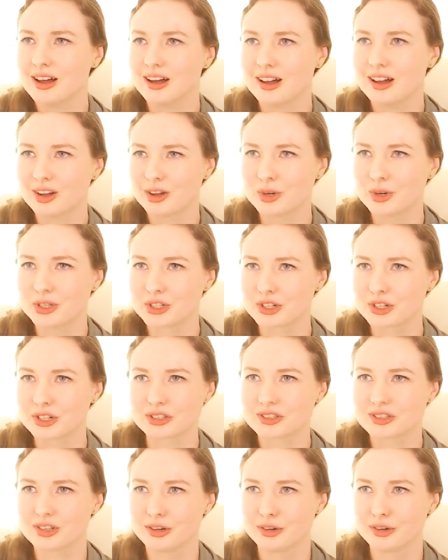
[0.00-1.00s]
which
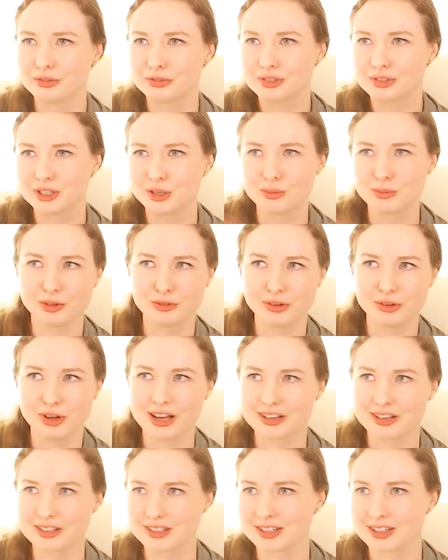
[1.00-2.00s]
just sort of
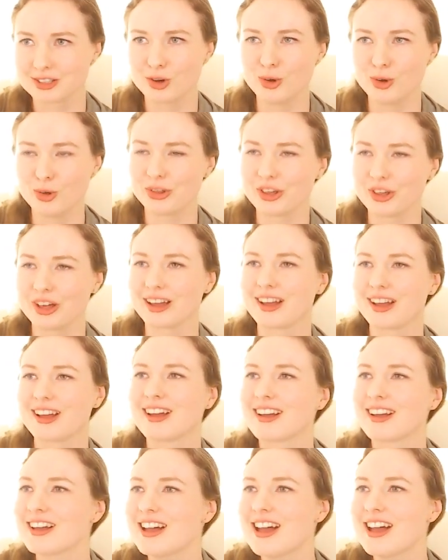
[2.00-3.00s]
simplifies this whole thing.
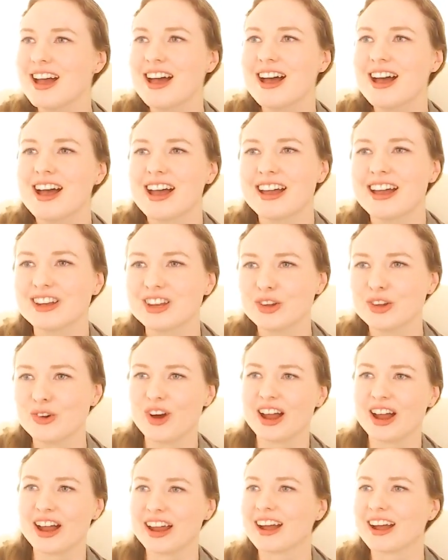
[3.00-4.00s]

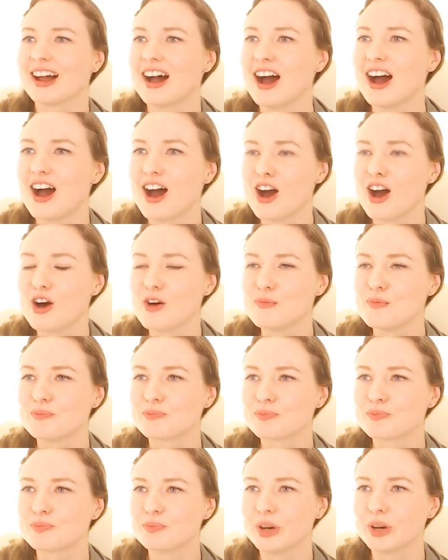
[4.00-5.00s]
Anyway,
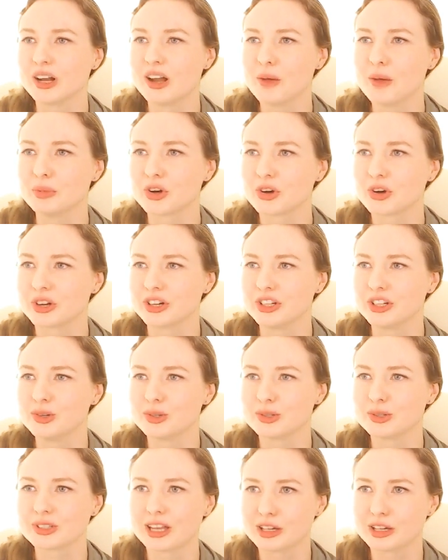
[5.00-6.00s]
but I'm not going to
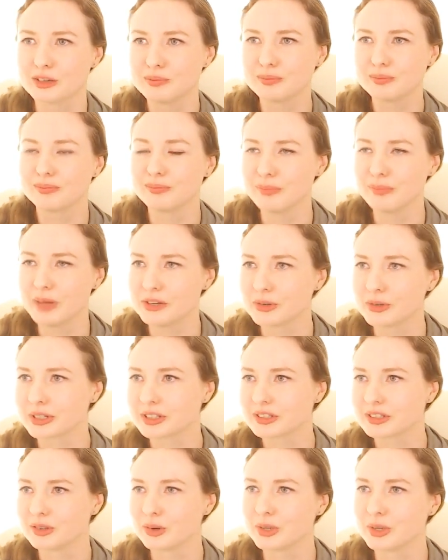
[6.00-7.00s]
use like
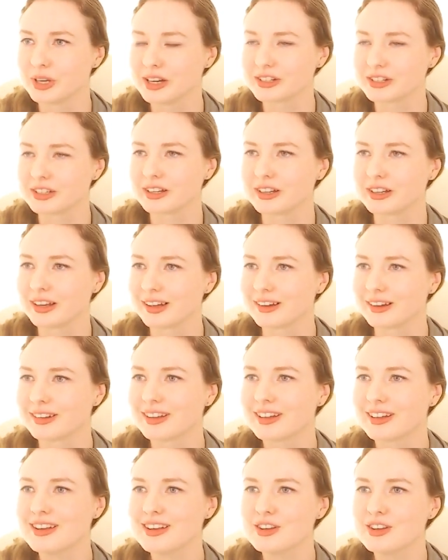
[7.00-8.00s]
matrix notation here.
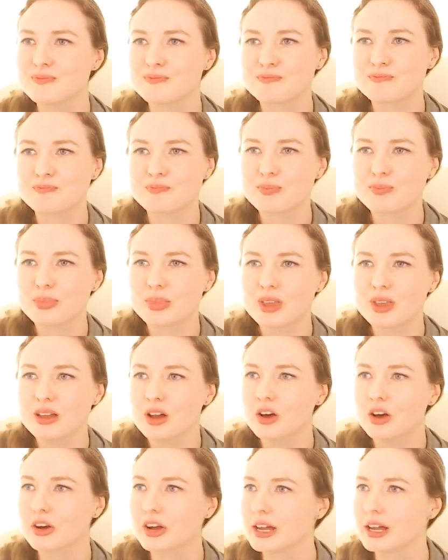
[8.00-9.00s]

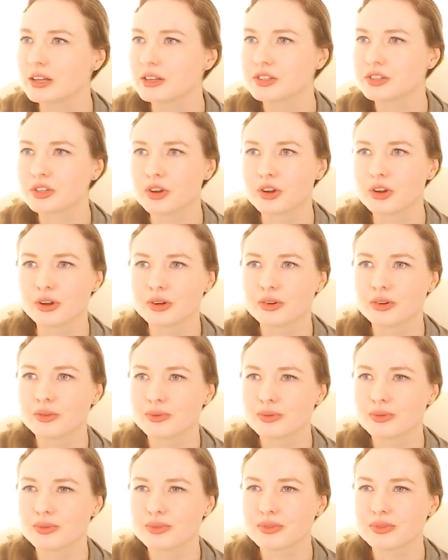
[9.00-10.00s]
Okay, so
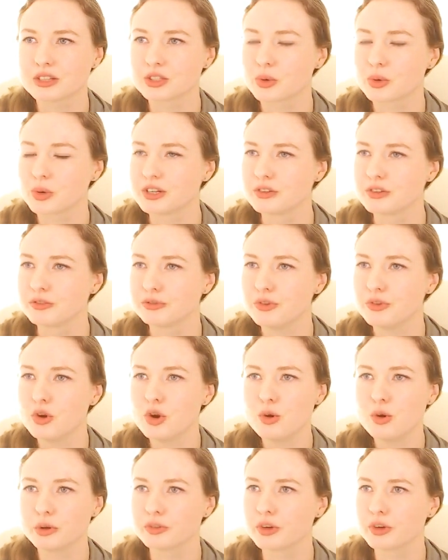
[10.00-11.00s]
that's equation 4.
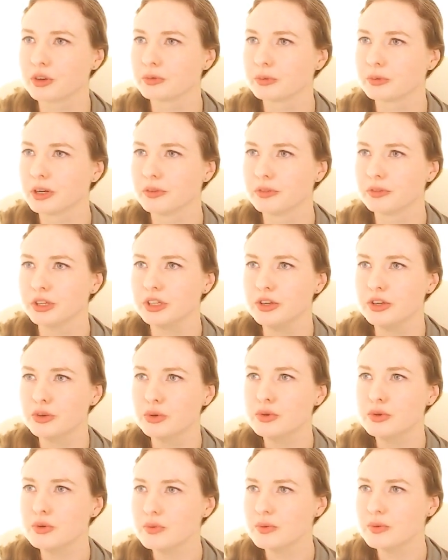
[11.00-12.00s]
We've gotten rid of the
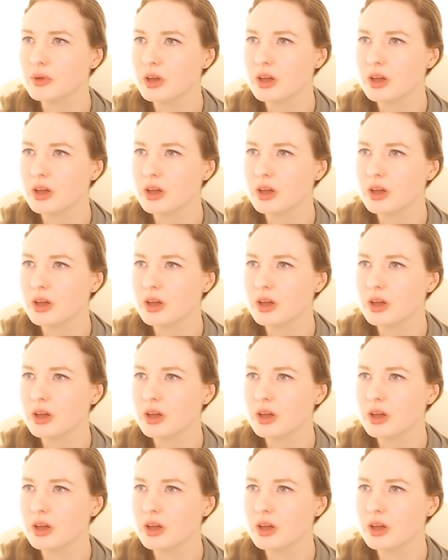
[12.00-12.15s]
u.